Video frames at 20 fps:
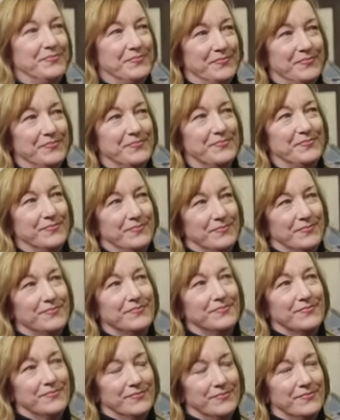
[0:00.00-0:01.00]

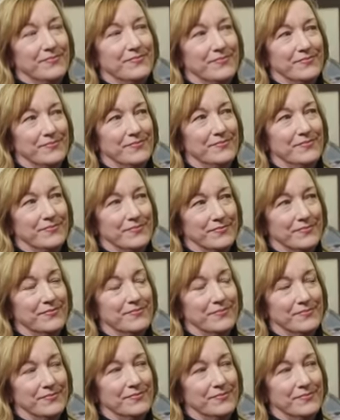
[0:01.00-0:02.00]

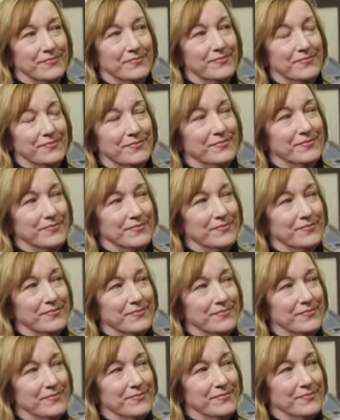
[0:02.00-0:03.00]

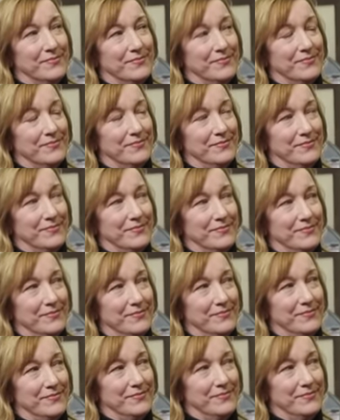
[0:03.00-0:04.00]

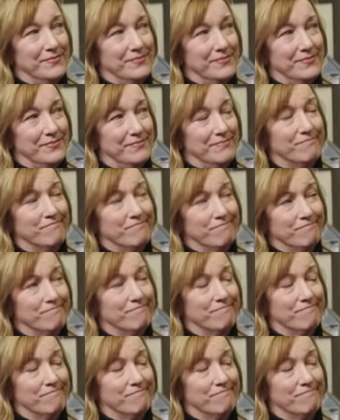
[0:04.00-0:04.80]
(silent)